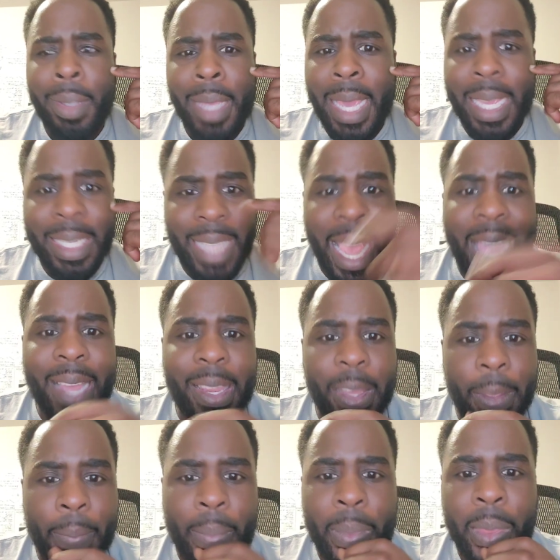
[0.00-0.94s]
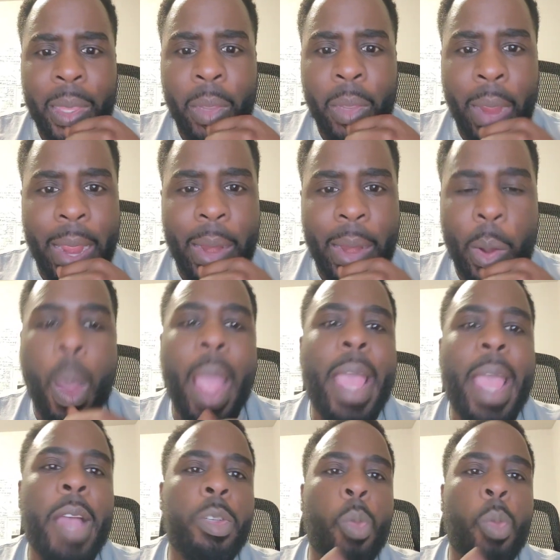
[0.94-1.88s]
Exactly. Right.
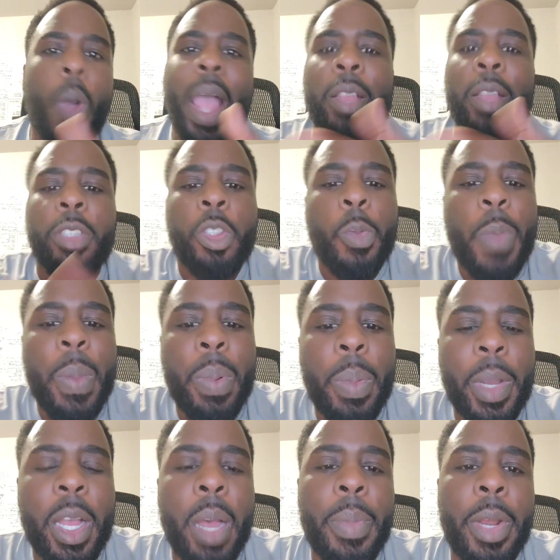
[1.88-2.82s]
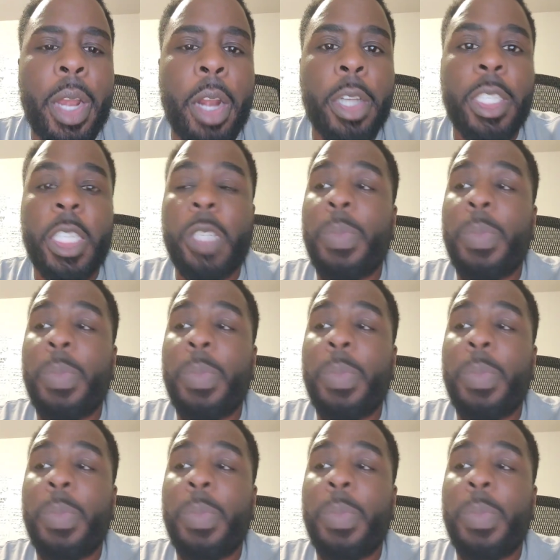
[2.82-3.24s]
Why else do people become a nurse?